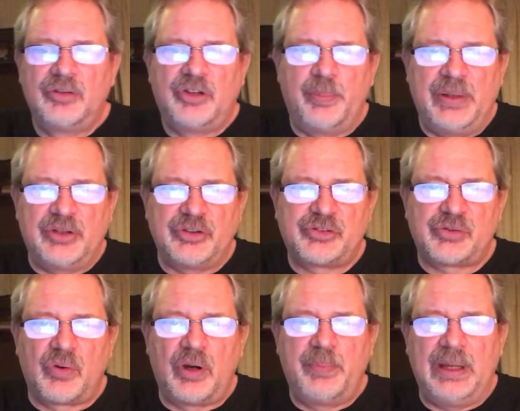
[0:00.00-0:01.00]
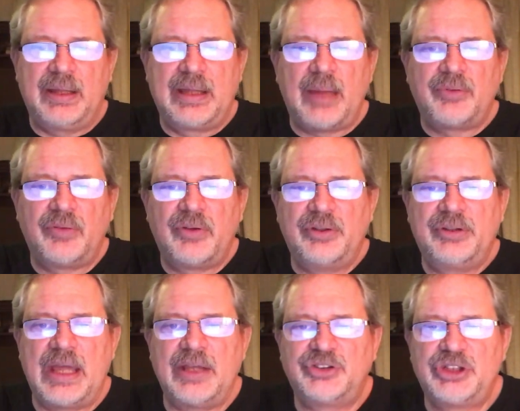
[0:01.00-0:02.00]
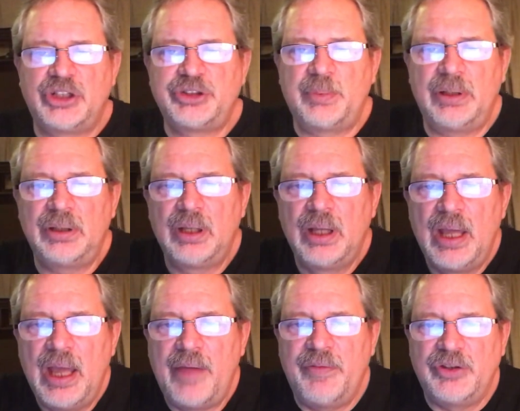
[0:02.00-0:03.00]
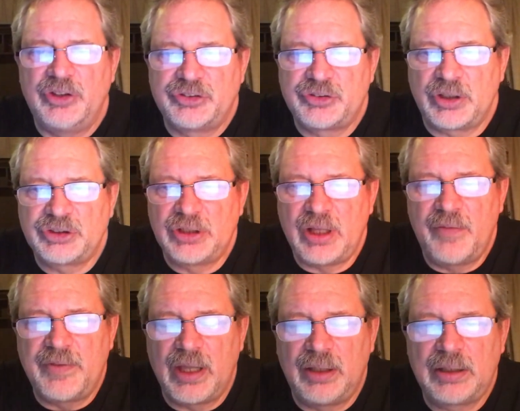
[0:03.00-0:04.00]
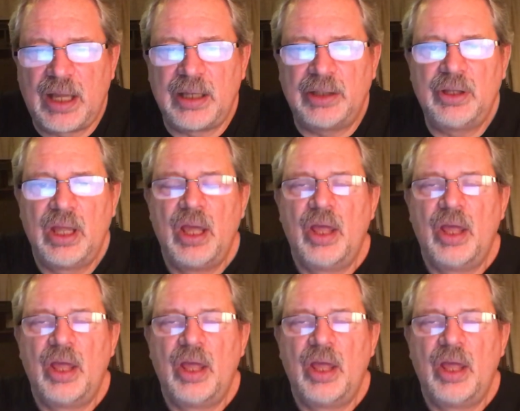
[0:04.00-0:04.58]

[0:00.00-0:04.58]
to be destroyed, being kept unto the day of judgment and the destruction of the ungodly.